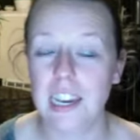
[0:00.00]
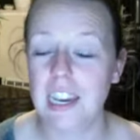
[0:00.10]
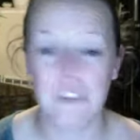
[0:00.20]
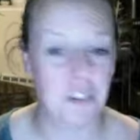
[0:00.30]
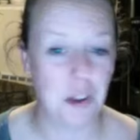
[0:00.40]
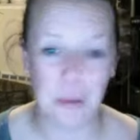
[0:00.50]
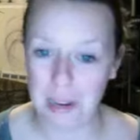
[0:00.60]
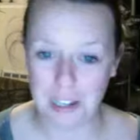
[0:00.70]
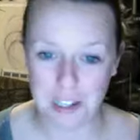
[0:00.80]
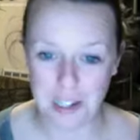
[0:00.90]
if not
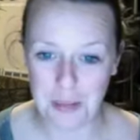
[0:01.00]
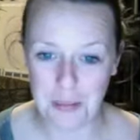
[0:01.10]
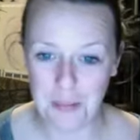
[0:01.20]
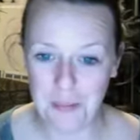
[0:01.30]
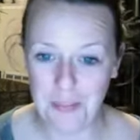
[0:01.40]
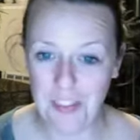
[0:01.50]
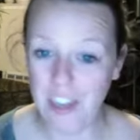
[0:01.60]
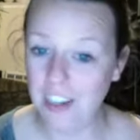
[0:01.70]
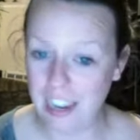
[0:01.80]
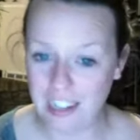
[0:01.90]
better job than
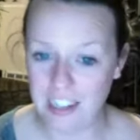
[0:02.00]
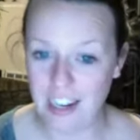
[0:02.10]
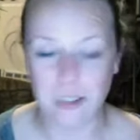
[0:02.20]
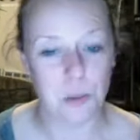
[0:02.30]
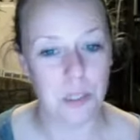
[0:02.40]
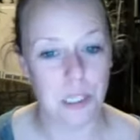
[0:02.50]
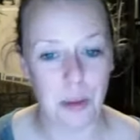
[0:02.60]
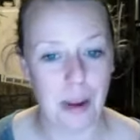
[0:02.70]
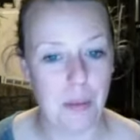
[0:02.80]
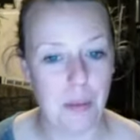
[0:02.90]
your Ajax or your
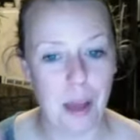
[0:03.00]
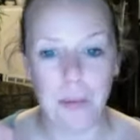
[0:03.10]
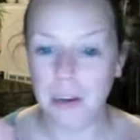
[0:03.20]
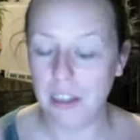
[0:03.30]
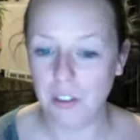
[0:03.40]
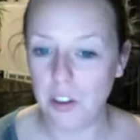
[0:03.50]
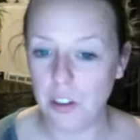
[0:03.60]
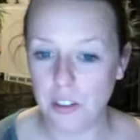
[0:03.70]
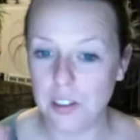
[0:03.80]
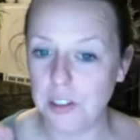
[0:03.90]
spray and wipe. And if you
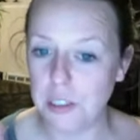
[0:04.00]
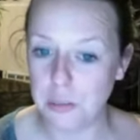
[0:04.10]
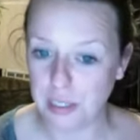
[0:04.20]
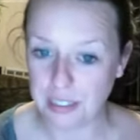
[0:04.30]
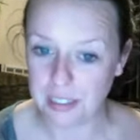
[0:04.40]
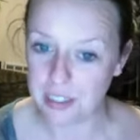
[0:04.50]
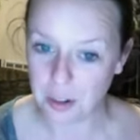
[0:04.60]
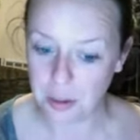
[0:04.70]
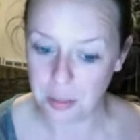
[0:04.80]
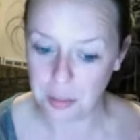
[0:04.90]
use those, please
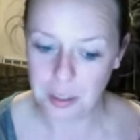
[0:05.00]
stop.